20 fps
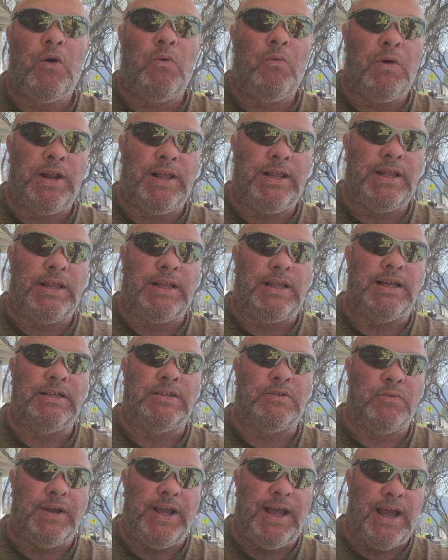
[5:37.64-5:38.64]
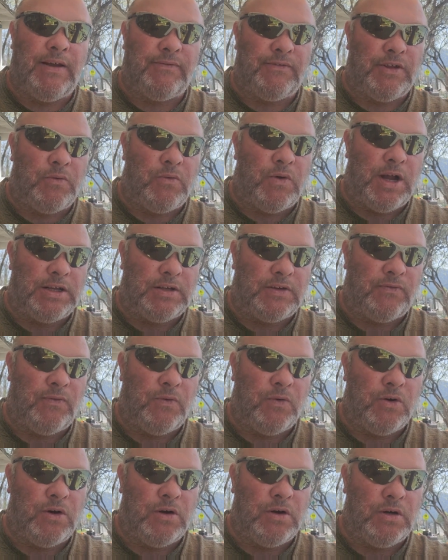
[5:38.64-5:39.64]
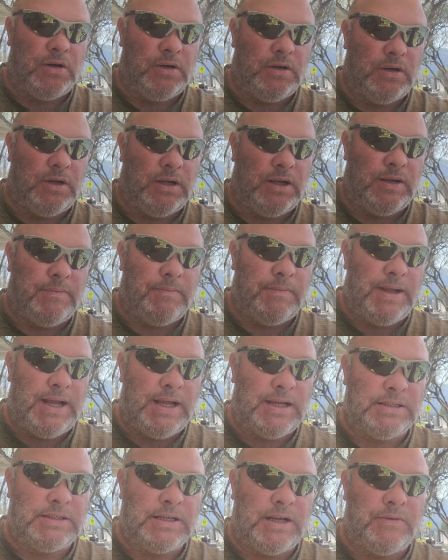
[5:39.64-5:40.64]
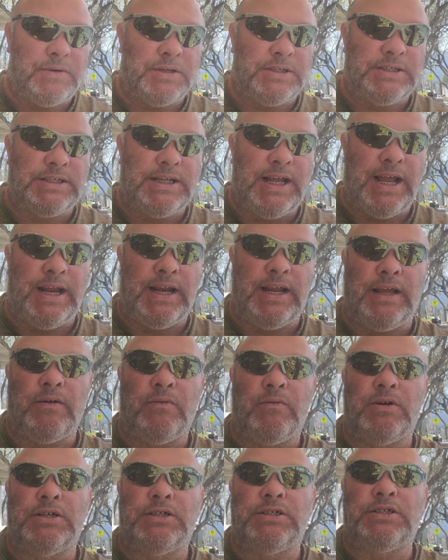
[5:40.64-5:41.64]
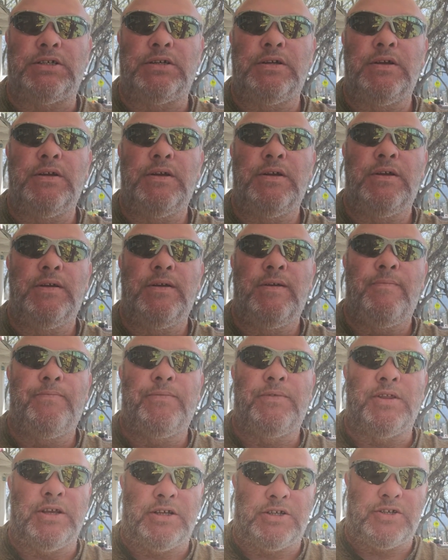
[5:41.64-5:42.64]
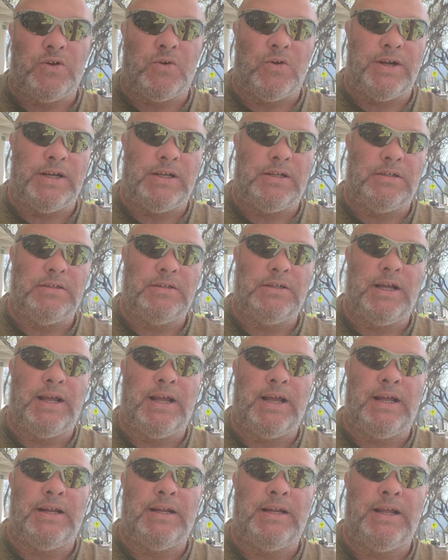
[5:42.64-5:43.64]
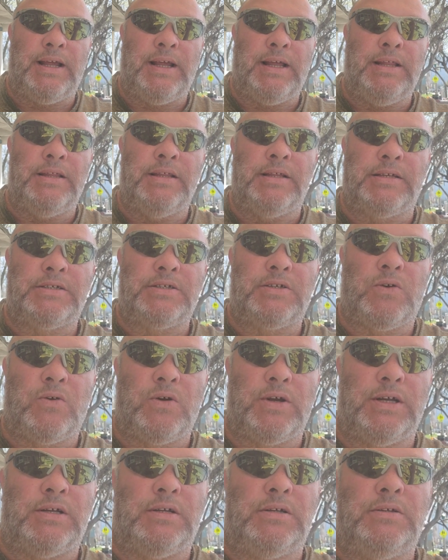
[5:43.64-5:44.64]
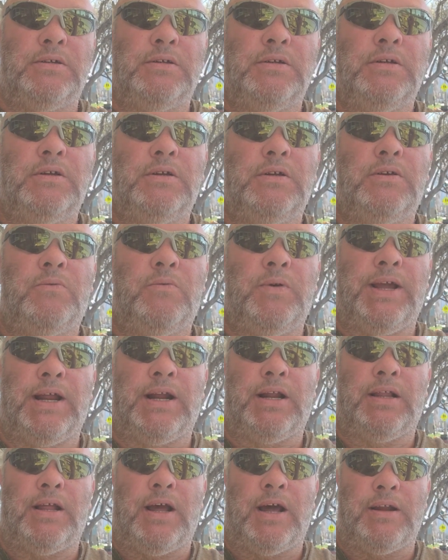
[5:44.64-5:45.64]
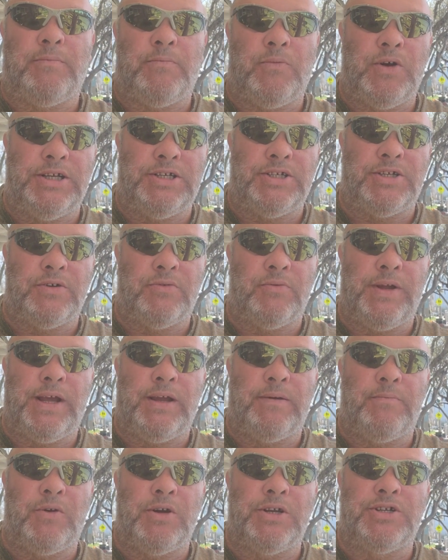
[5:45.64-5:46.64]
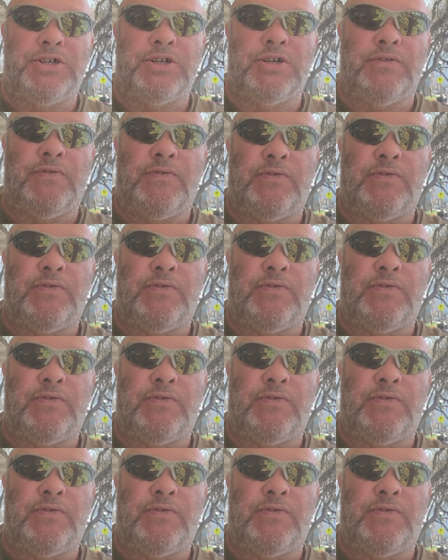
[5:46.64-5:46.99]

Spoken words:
One of the things we have to watch for, as I was stating, was the soil. And in the soil, we get a lot of moisture. We get moisture